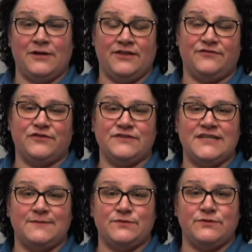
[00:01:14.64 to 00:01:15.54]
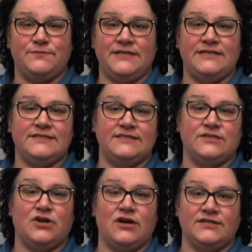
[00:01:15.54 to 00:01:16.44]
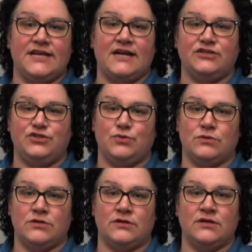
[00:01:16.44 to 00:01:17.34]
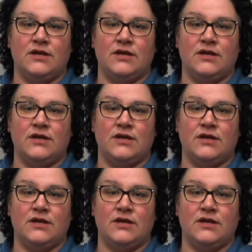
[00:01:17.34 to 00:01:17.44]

of the first steps would be to contact your